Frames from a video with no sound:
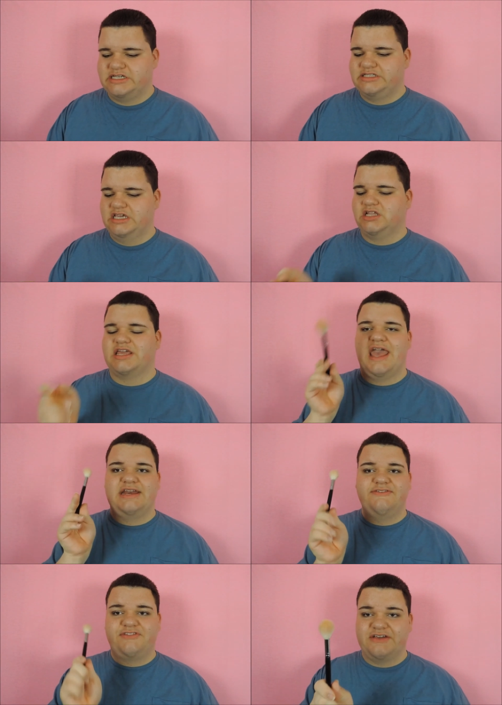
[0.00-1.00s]
is I'll take, like,
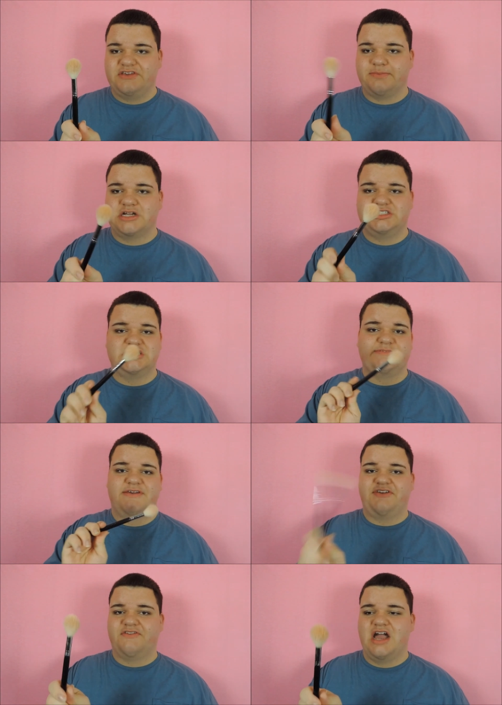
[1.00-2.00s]
any fluffy brush. This is
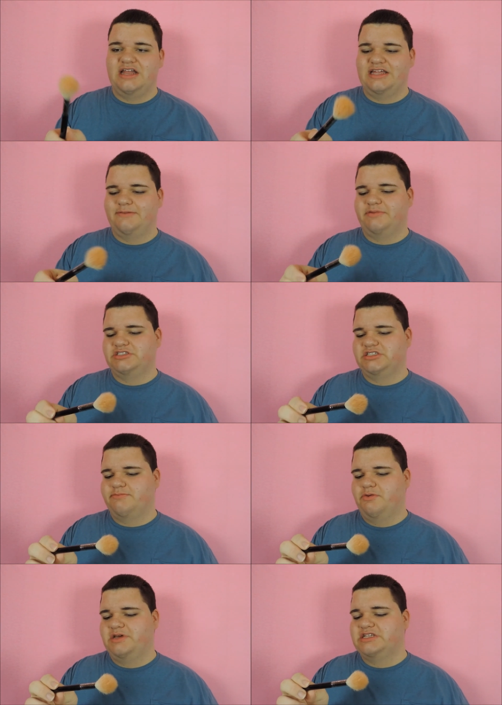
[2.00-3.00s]
my favorite highlighting brush
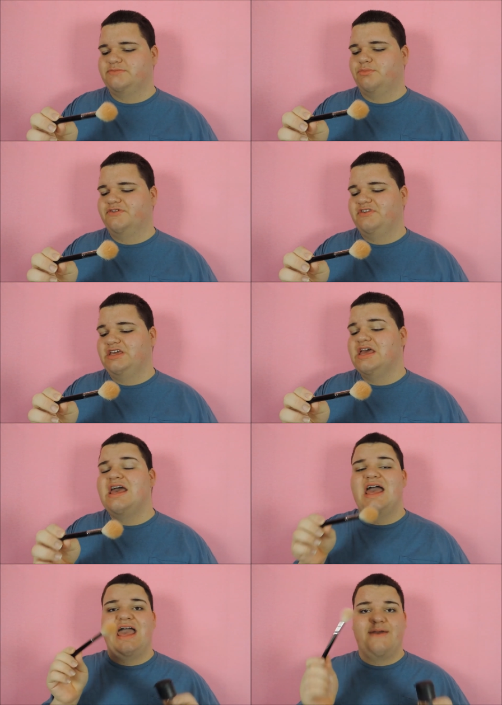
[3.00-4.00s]
at the moment. It's Morphe
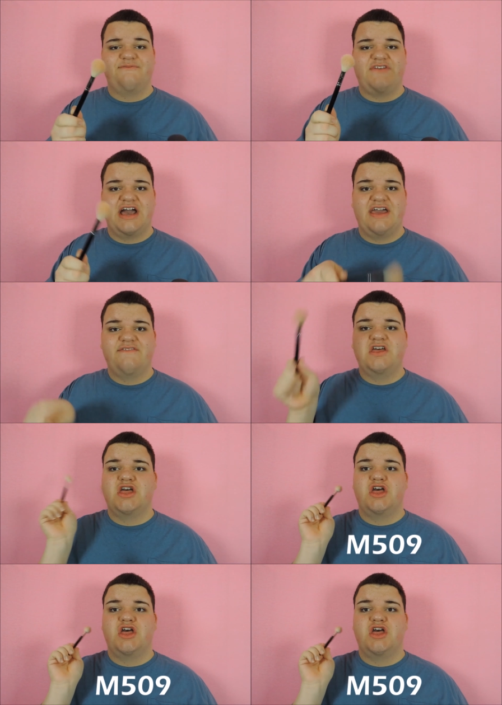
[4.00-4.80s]
M539